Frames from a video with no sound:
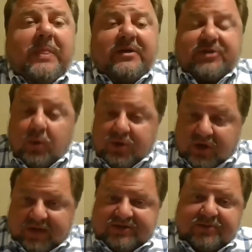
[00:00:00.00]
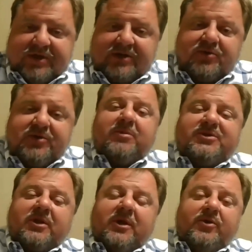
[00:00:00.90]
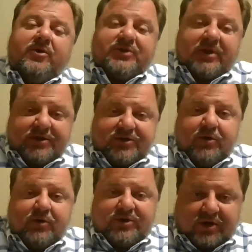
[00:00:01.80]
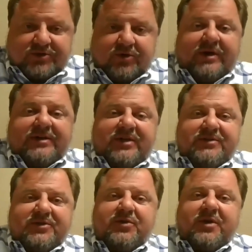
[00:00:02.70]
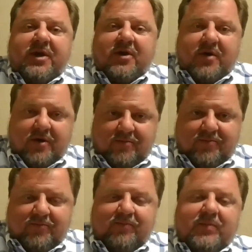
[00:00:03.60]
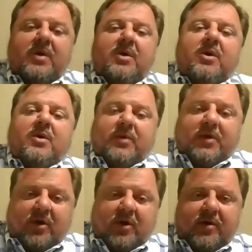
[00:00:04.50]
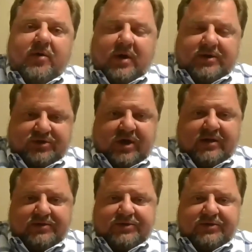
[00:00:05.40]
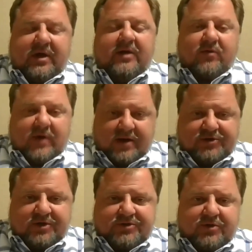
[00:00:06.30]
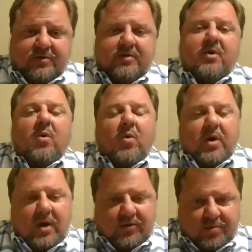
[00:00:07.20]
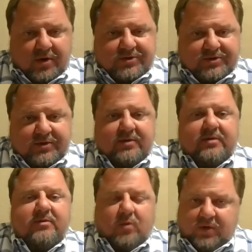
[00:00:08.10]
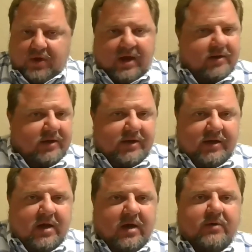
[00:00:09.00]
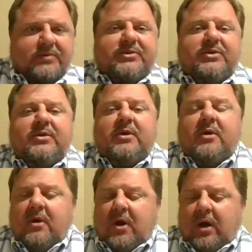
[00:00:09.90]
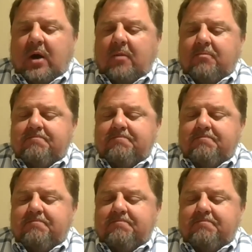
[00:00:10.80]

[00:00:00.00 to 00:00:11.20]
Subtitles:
So when you get that substantial damage letter, you send it to your adjuster. He sends it to the carrier. The carrier assigns either that adjuster or another person, or they handle it in-house, that